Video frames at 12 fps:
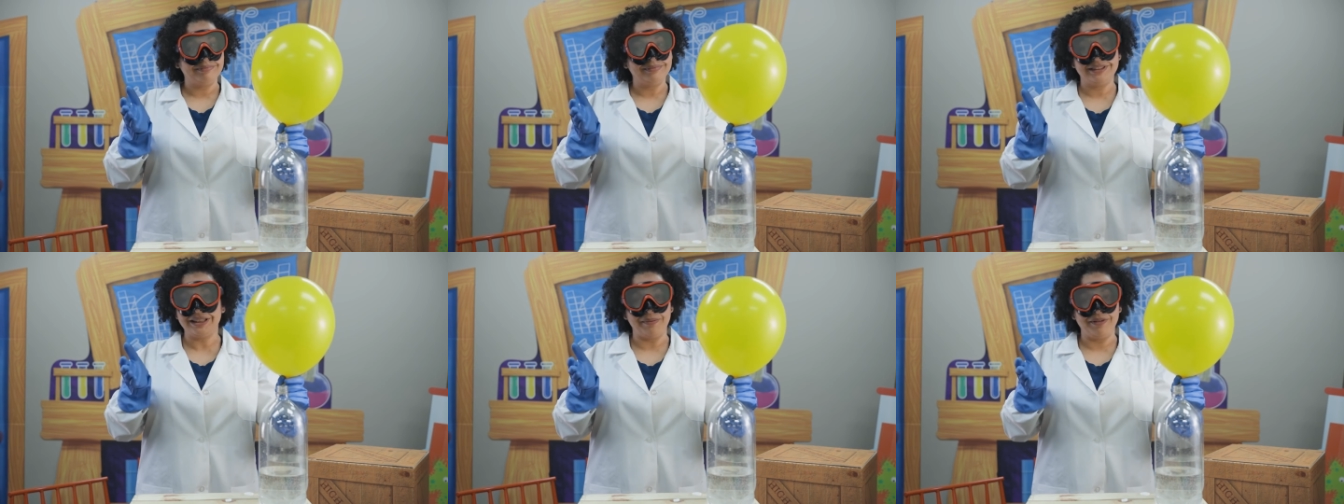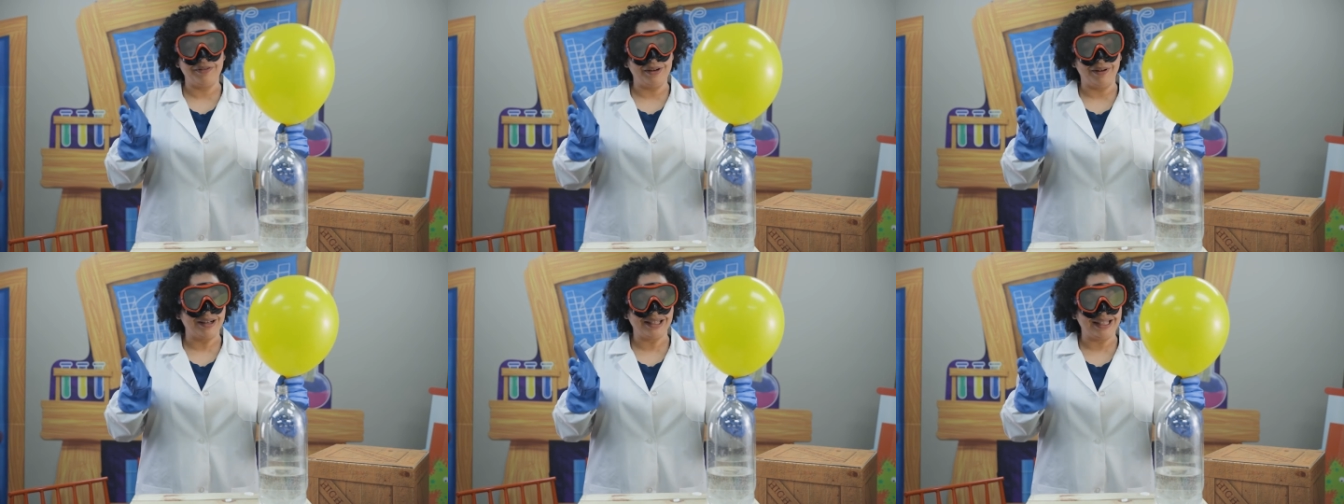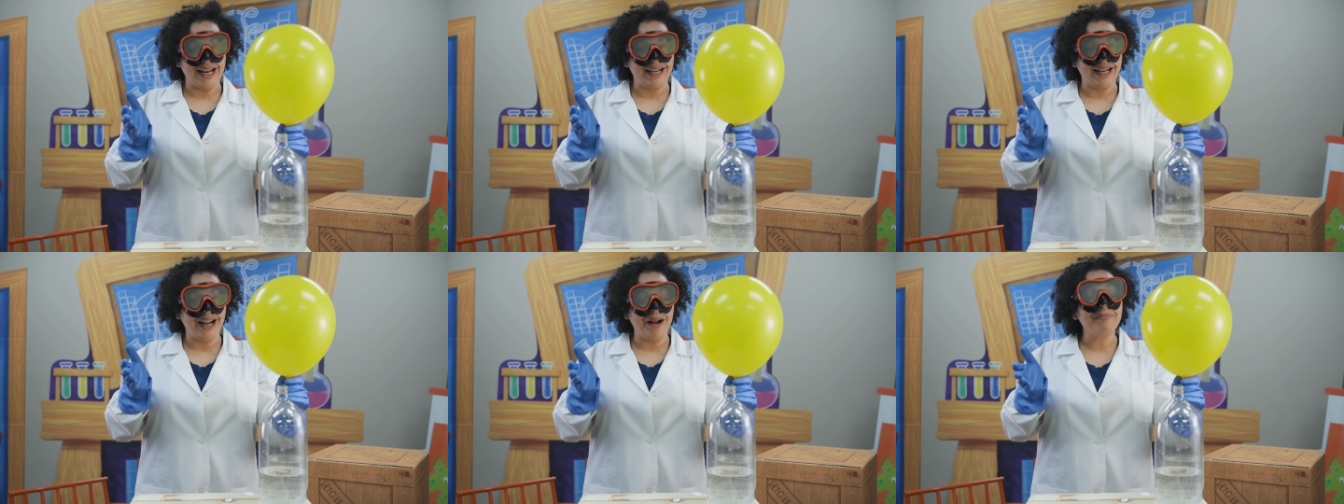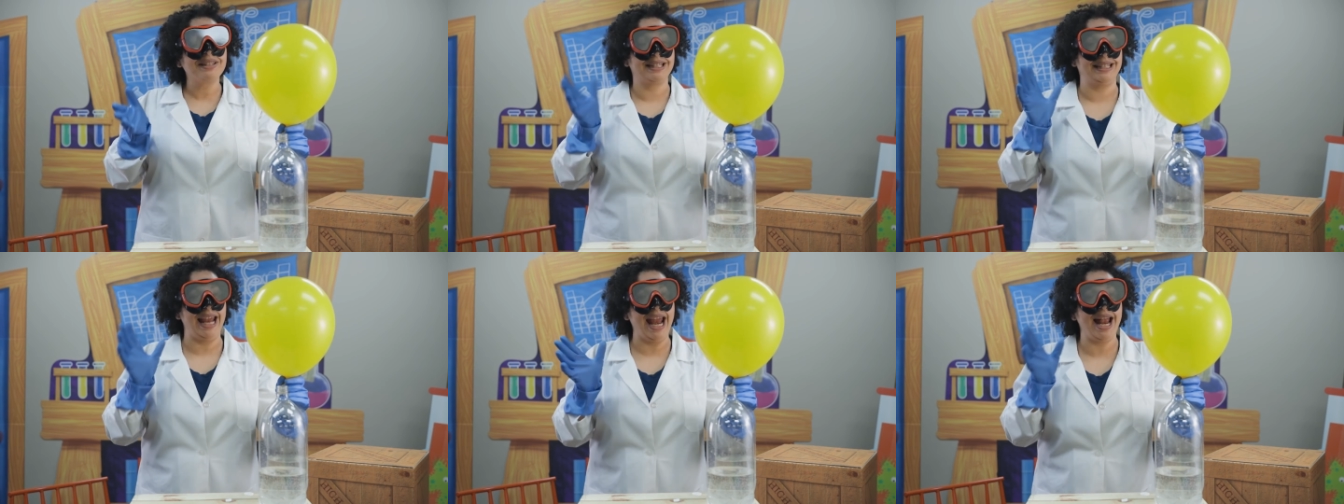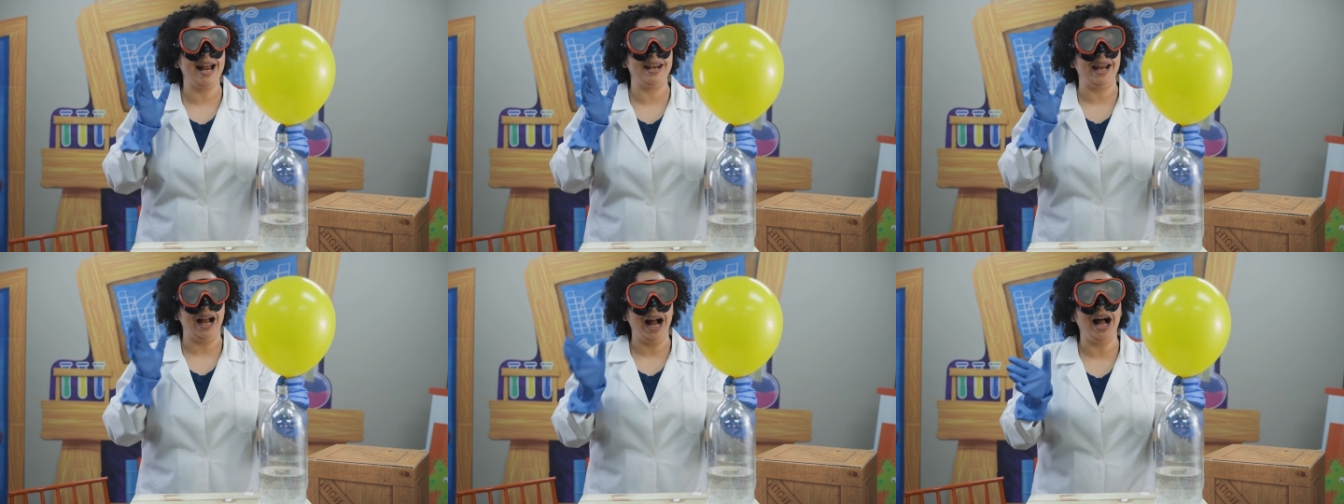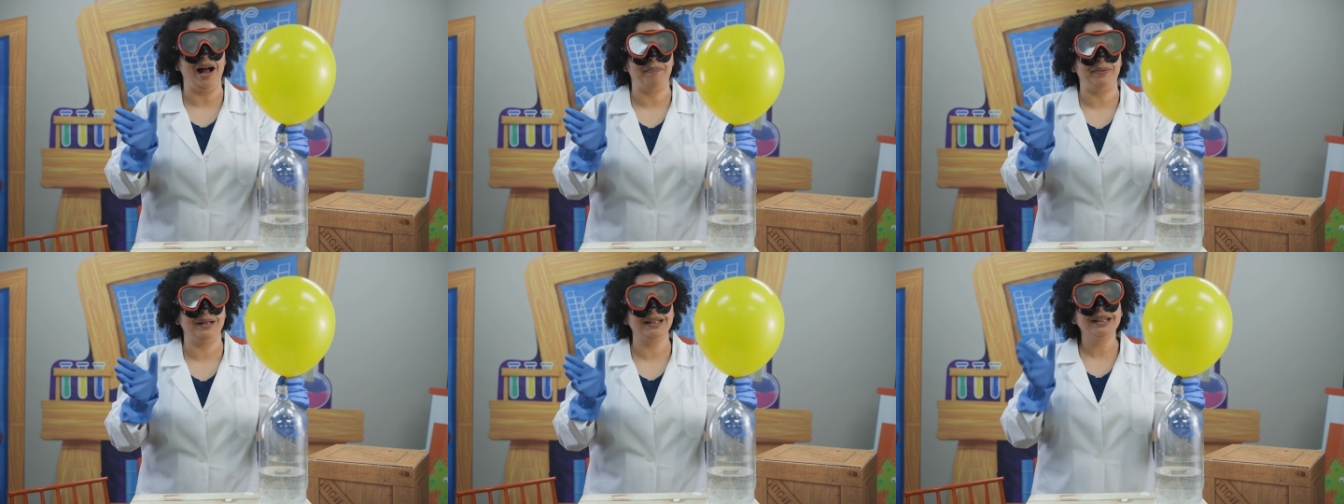Some of you aren't standing up. Stand up.